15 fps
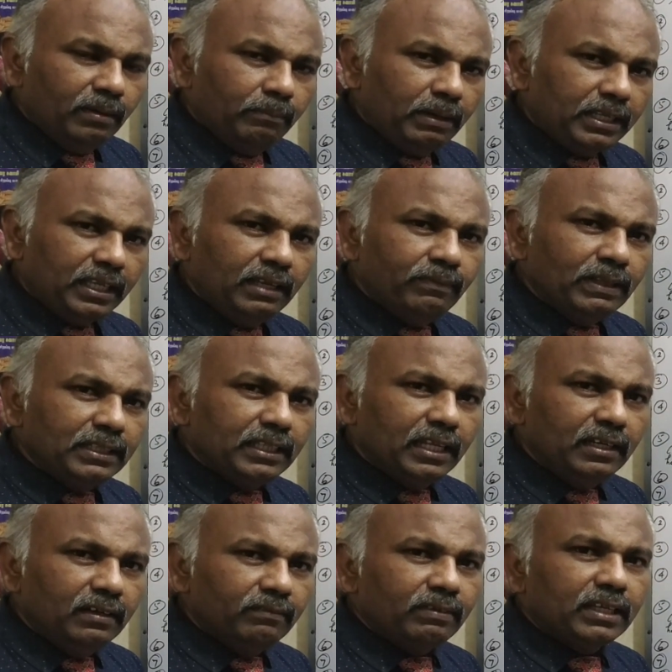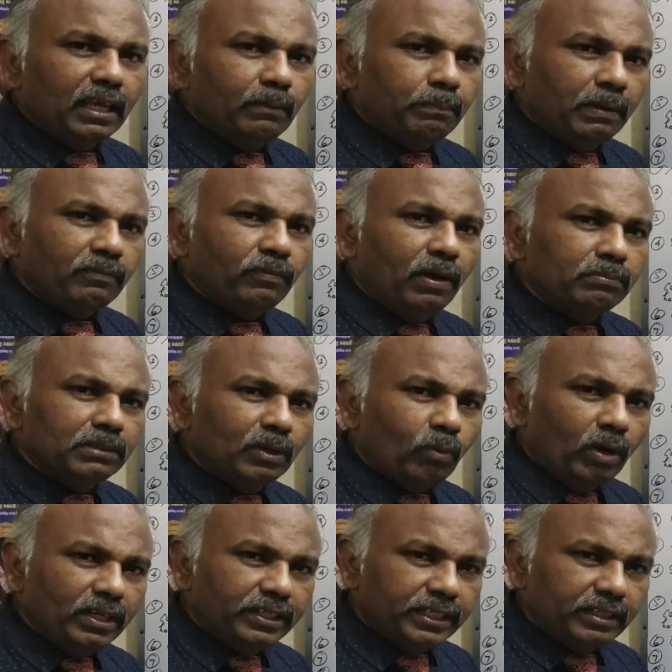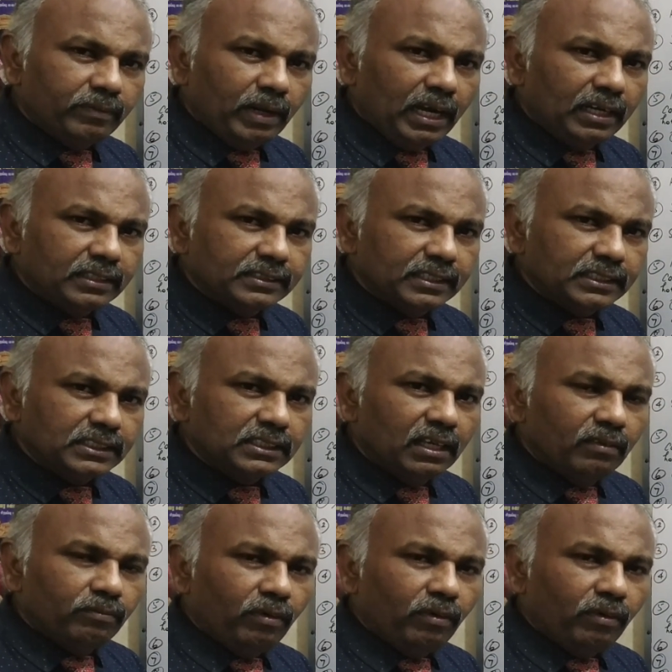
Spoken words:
but even then we can perform the quantitative analysis